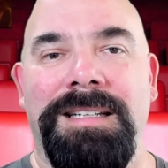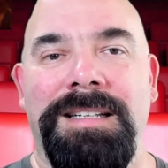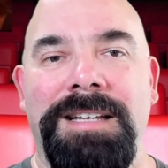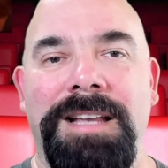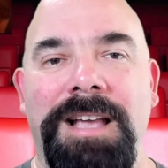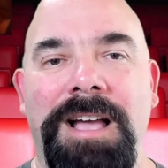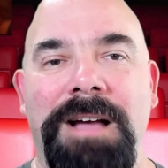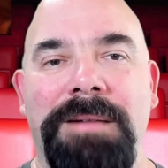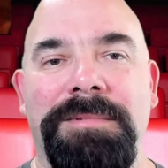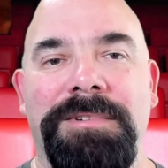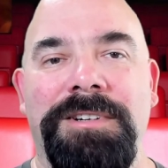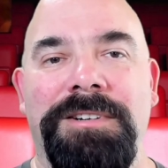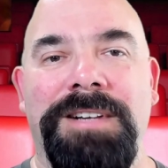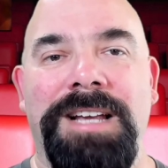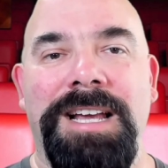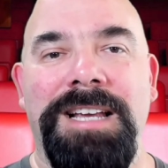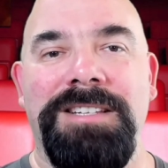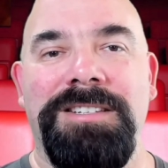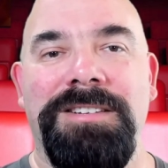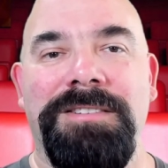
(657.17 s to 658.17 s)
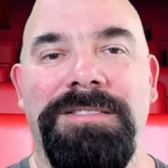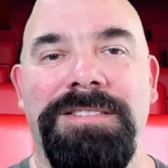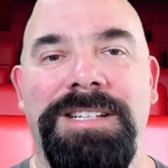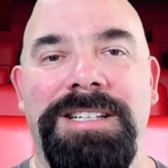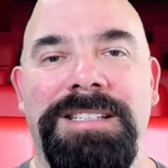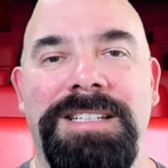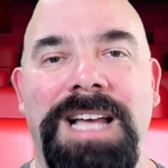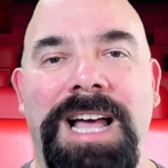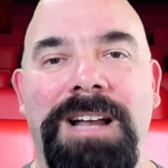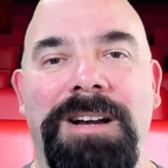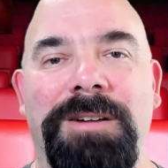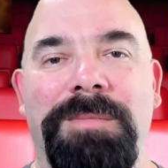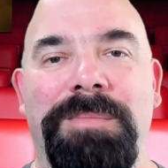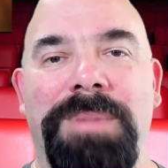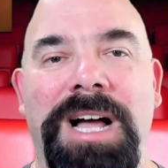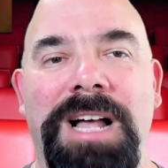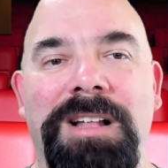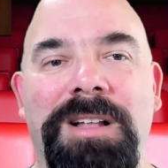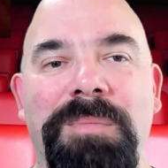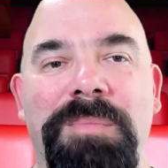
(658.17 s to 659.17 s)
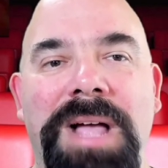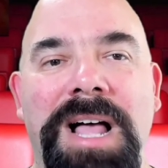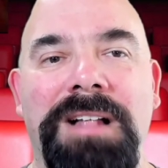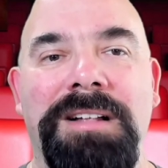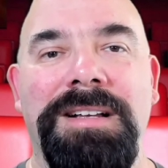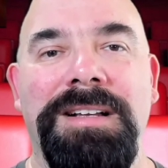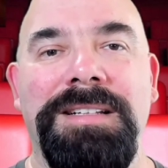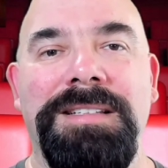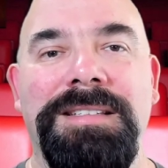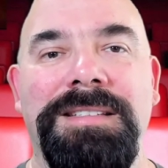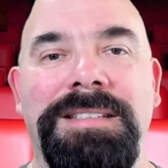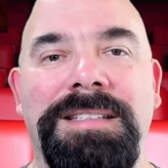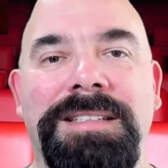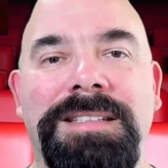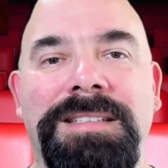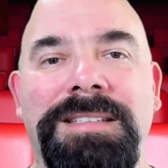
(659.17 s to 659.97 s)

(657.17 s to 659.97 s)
Yep, okay, so she's got her pile of ballots.